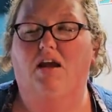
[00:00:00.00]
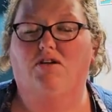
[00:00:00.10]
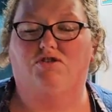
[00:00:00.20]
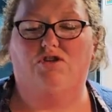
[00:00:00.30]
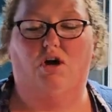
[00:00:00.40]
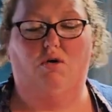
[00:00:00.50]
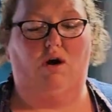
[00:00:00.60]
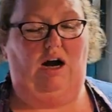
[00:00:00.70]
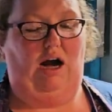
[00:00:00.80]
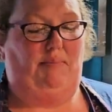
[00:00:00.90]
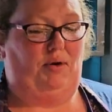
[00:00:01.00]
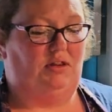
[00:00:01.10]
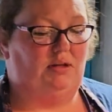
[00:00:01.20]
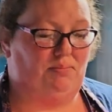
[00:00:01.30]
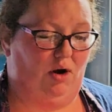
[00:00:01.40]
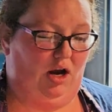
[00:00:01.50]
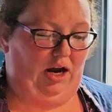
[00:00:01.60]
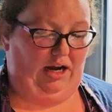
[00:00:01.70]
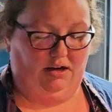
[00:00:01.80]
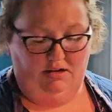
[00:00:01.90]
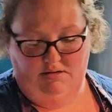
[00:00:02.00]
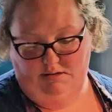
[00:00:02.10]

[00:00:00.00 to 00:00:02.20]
So I put the brine